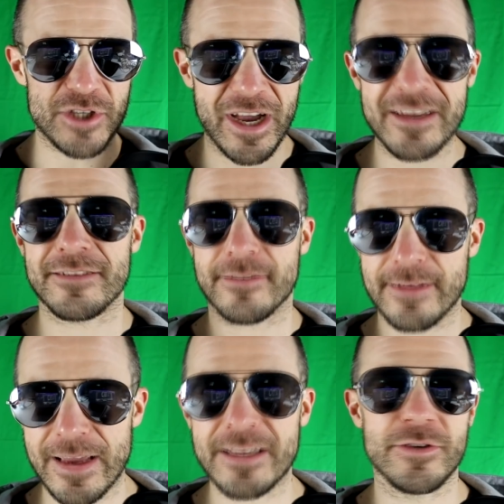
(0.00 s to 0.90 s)
giant
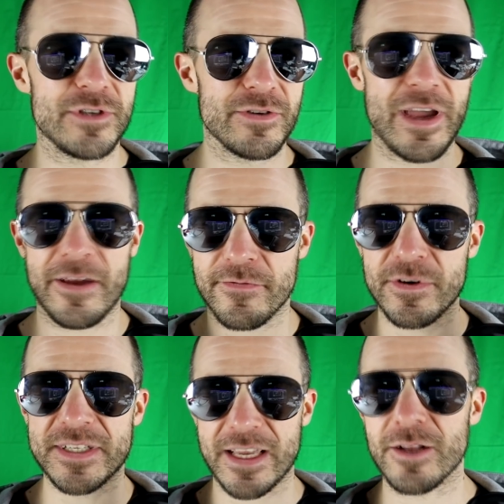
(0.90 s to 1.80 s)
thank you to
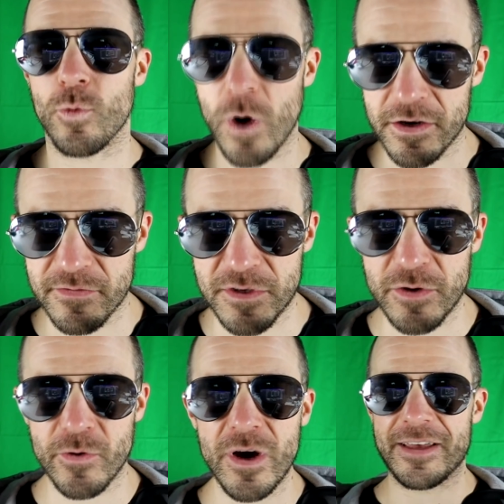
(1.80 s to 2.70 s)
every single one of
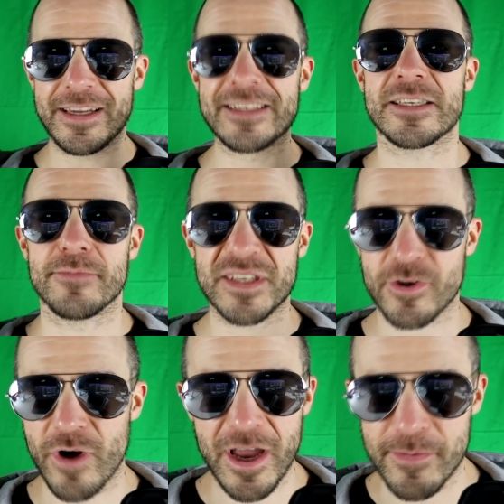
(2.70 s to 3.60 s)
you that is
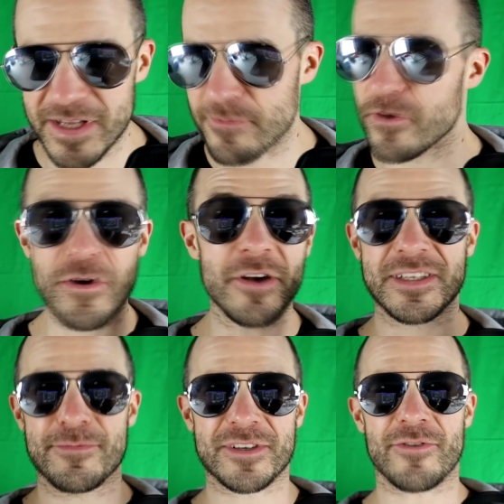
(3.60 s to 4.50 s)
subscribed. If you're not
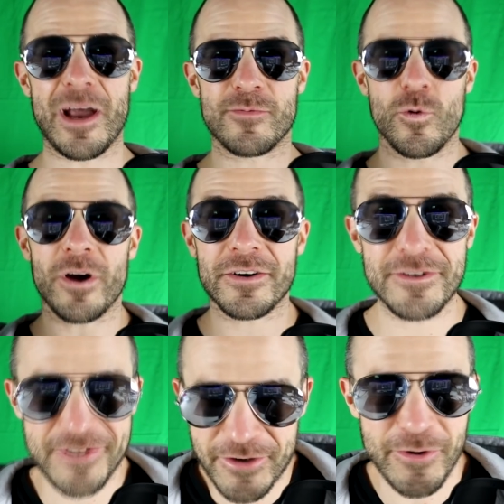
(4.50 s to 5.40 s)
subscribed, what are
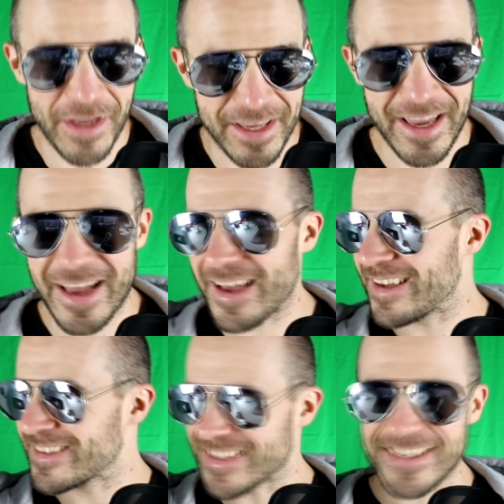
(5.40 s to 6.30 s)
you doing?
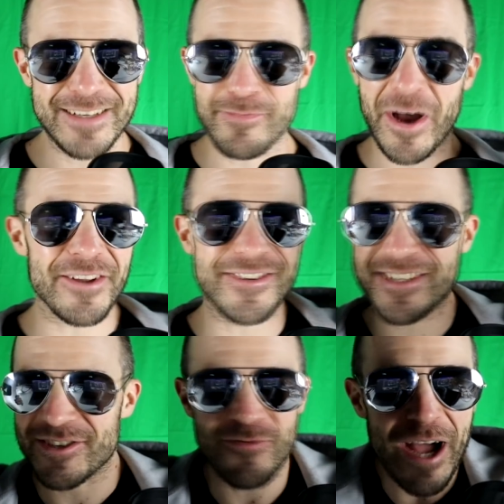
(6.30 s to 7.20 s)
The button
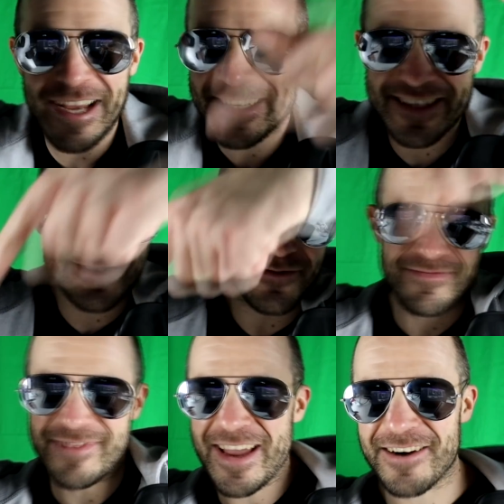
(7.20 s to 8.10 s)
is right
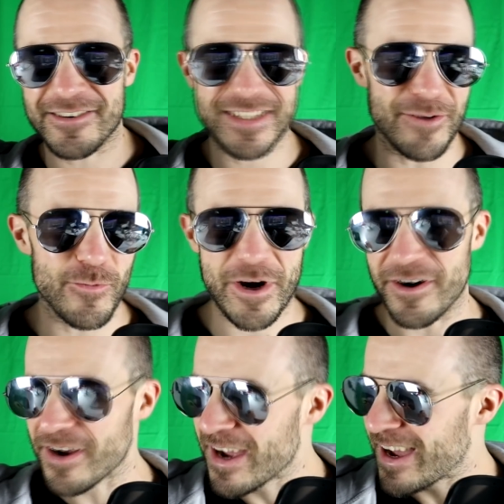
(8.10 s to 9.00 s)
there somewhere.